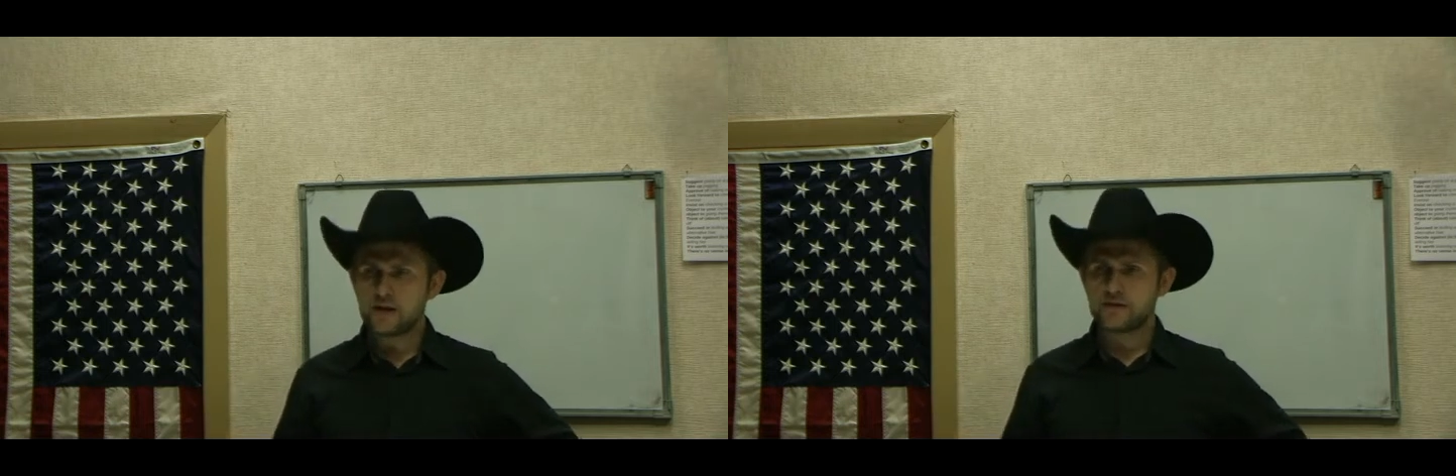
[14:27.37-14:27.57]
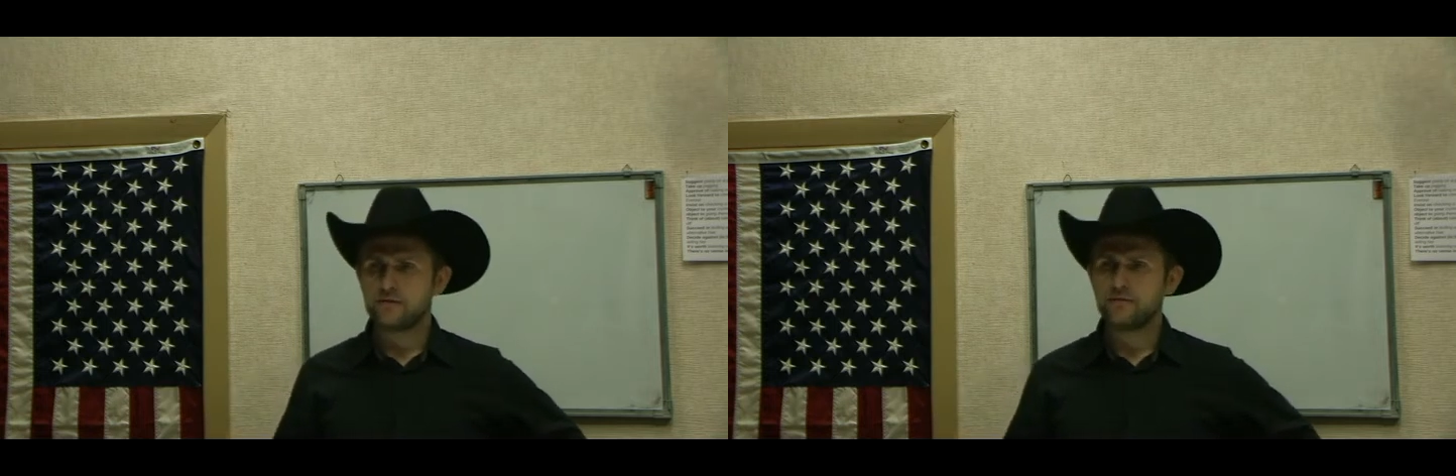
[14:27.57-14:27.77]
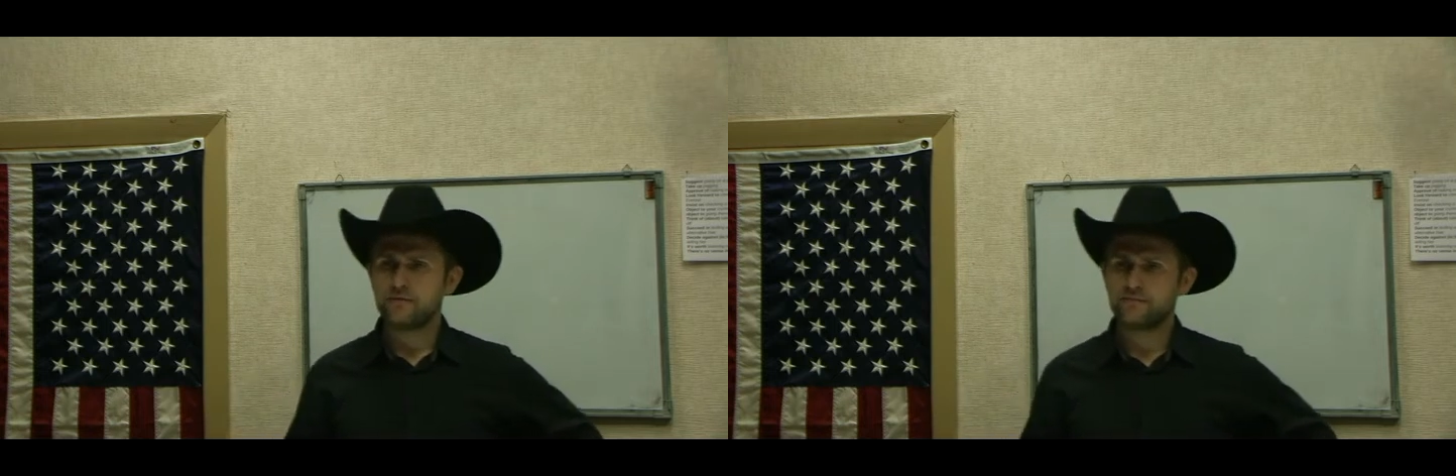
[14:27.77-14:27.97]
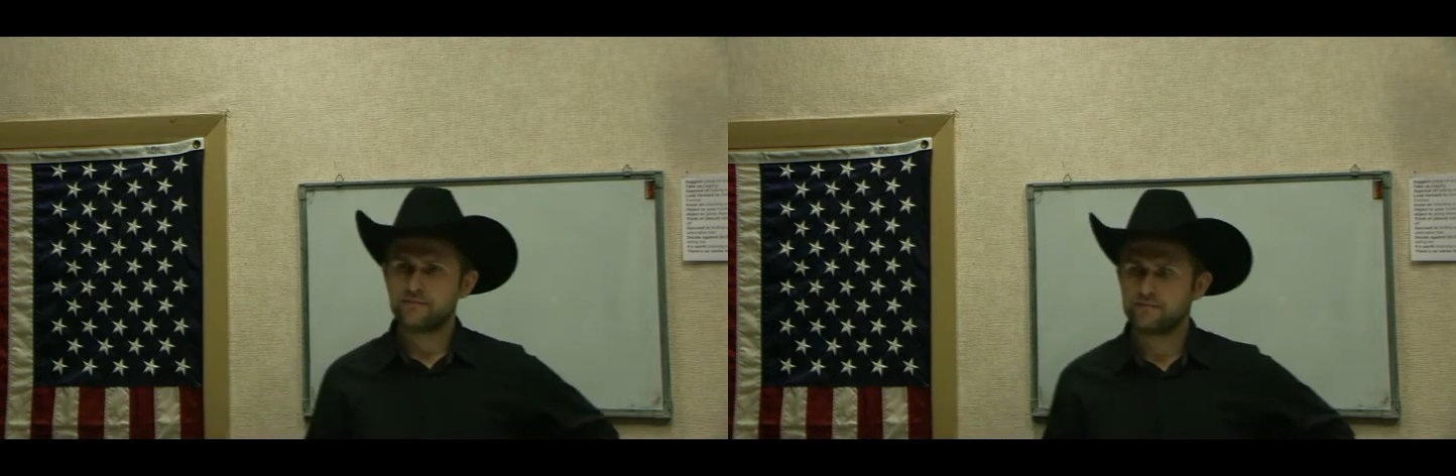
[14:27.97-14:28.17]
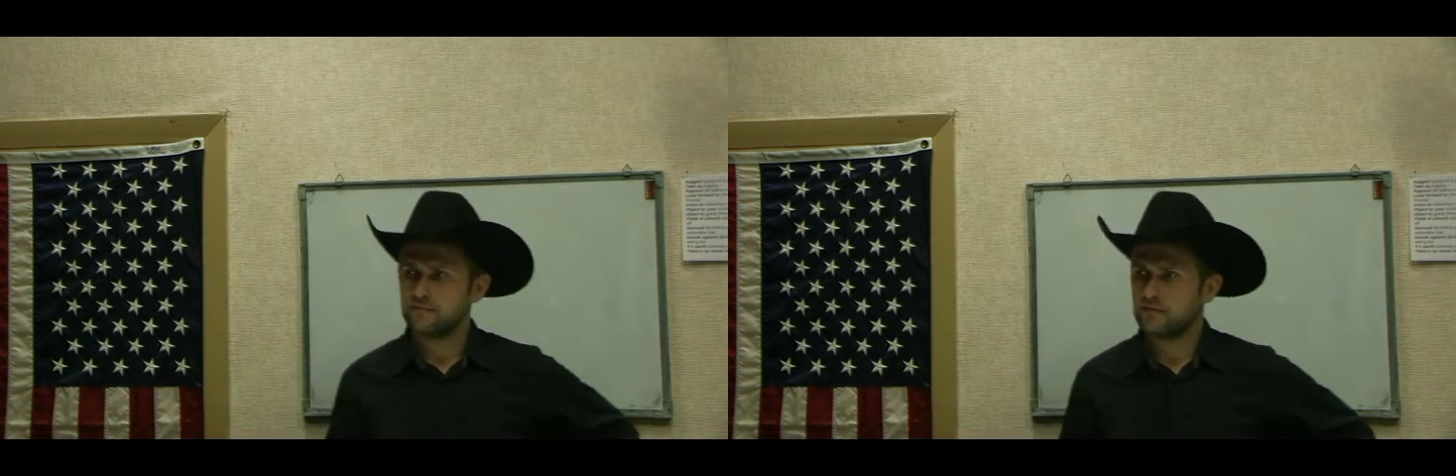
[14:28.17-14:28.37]

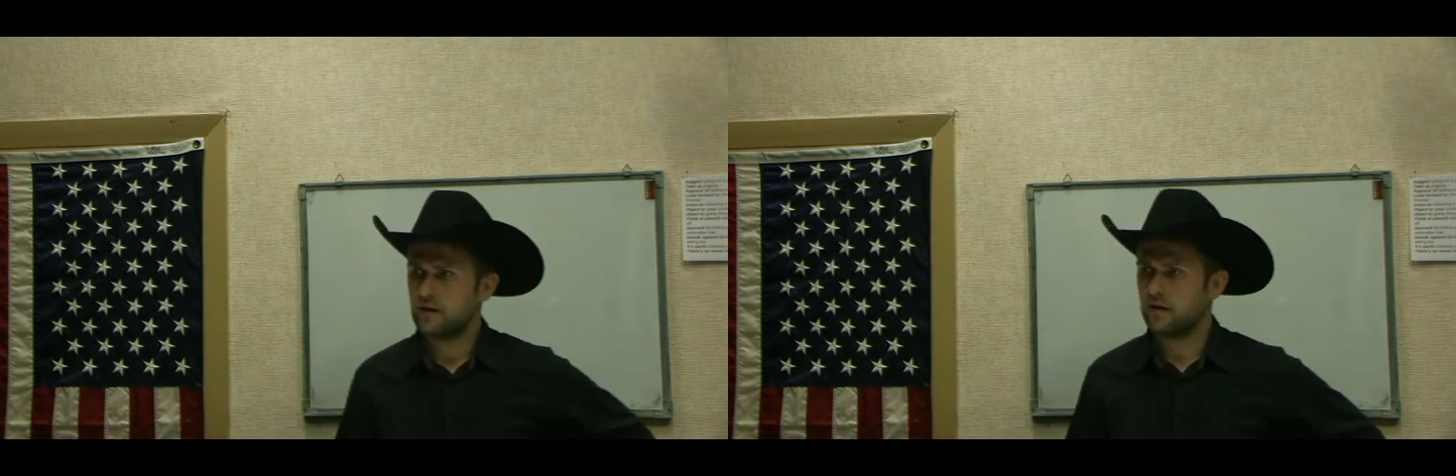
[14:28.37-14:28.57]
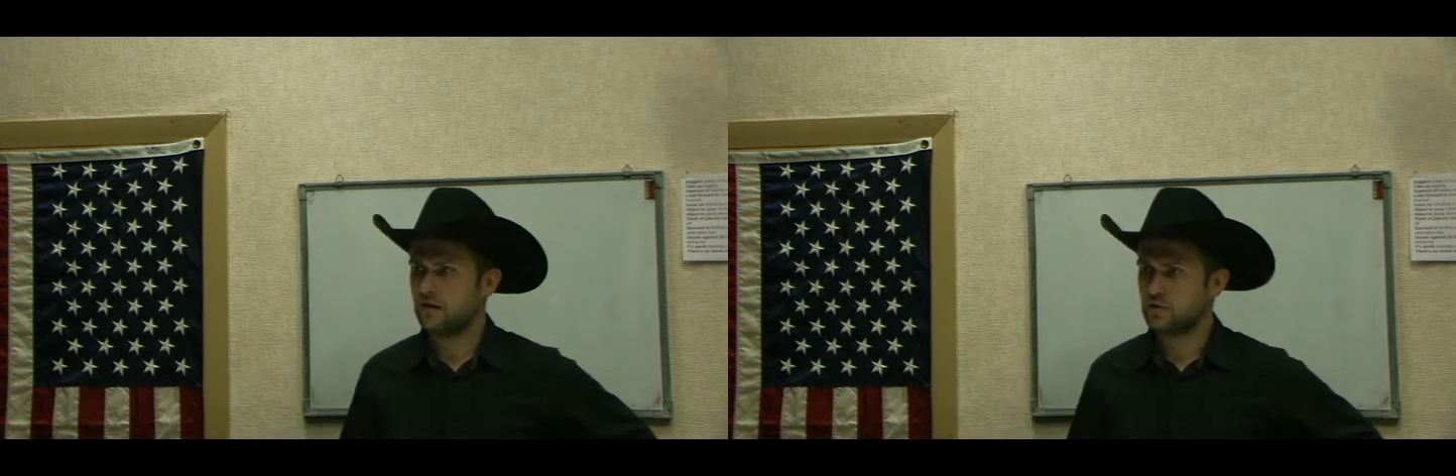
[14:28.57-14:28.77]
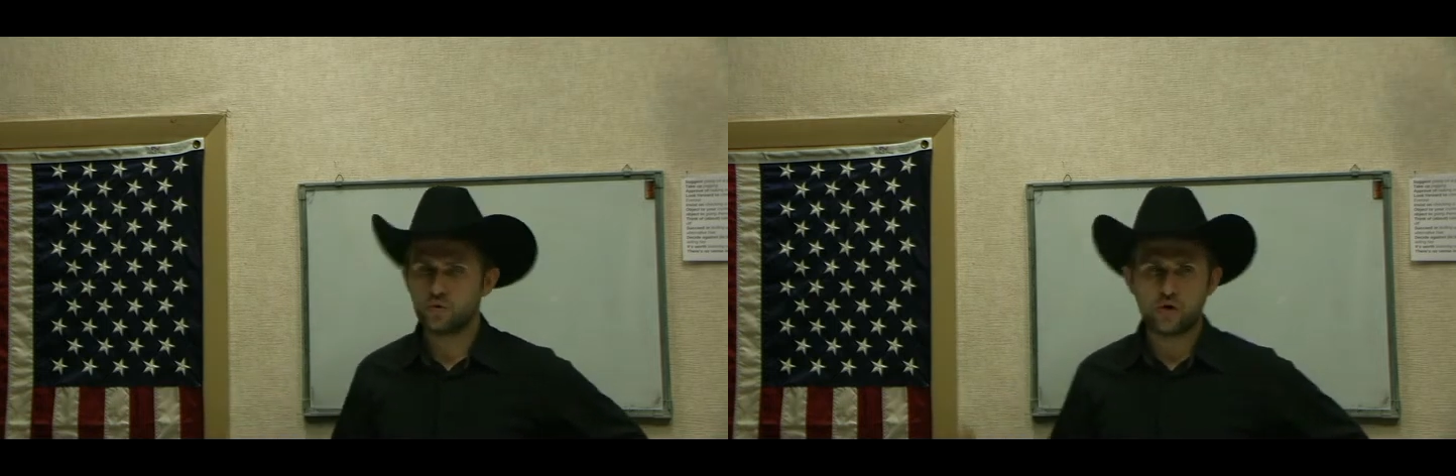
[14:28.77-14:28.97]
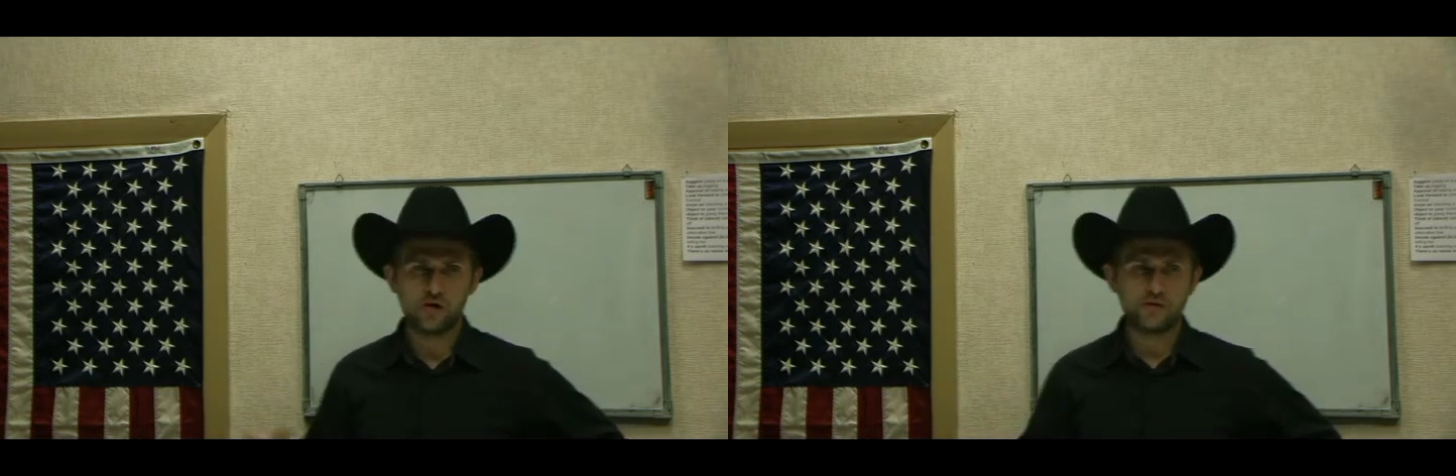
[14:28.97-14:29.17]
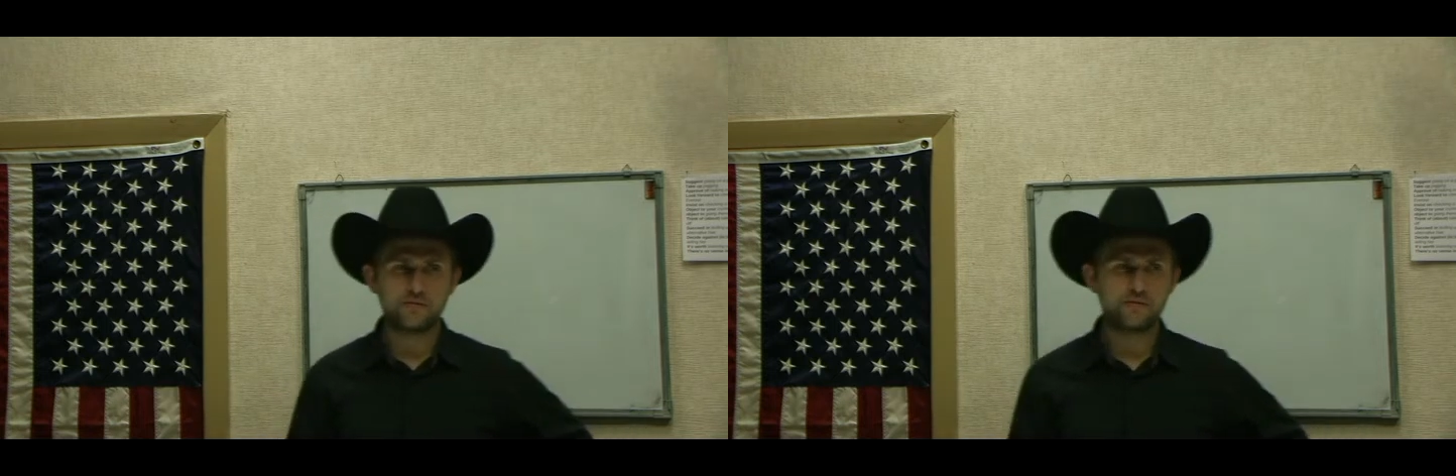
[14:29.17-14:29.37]
infinitive,
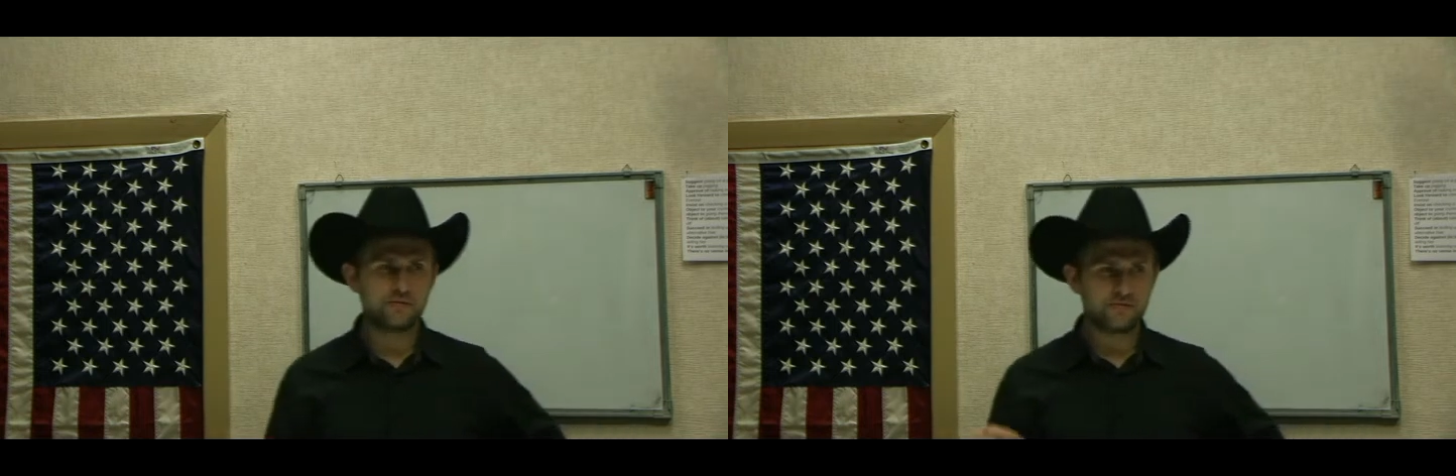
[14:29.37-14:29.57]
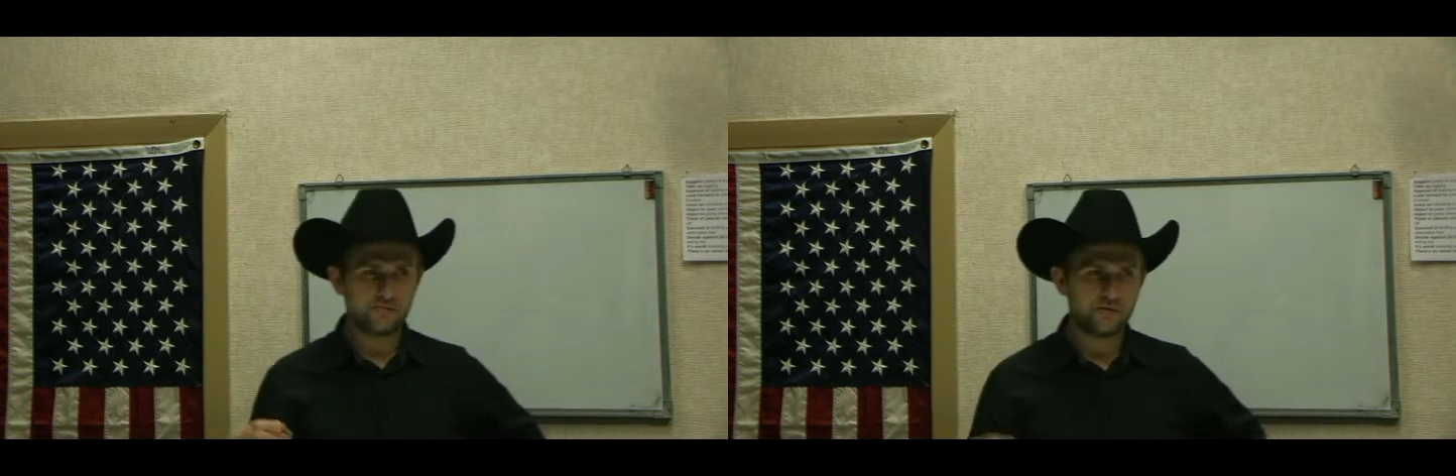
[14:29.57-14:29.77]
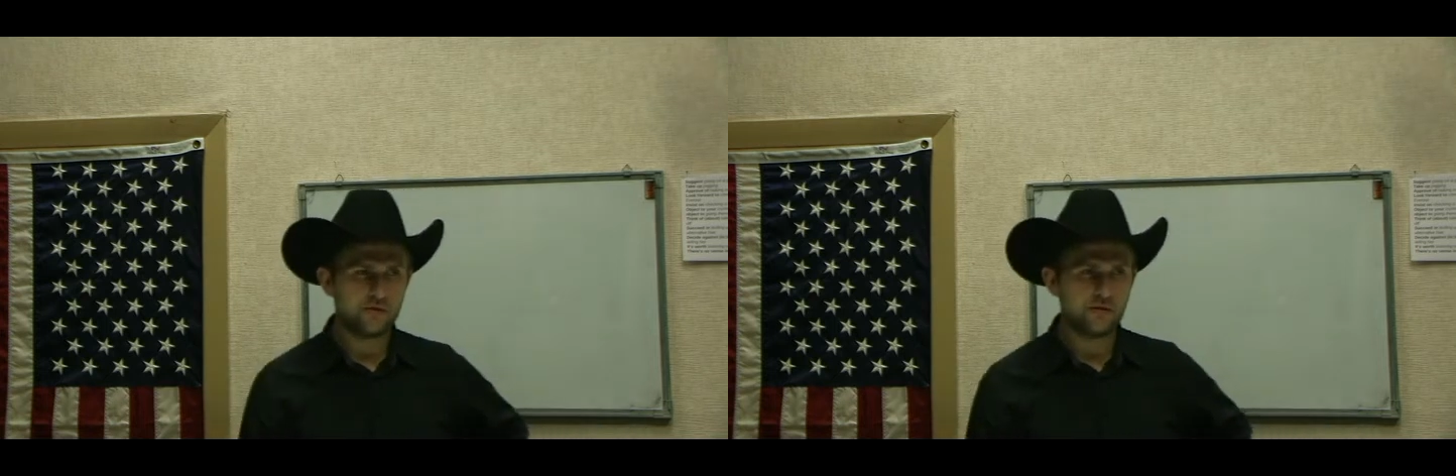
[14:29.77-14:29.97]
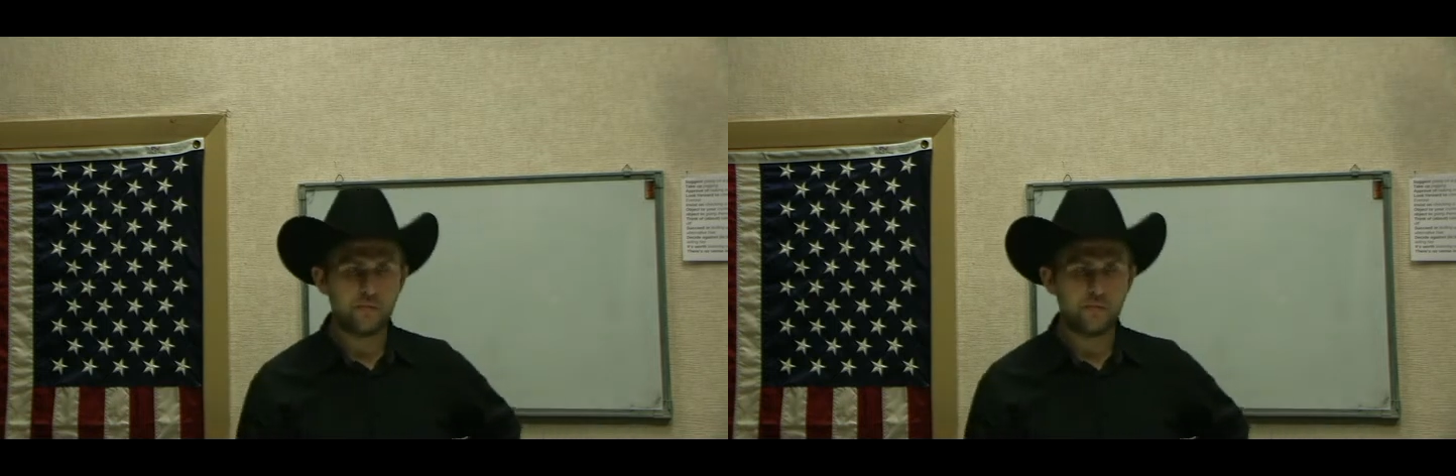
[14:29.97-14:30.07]
2 columns,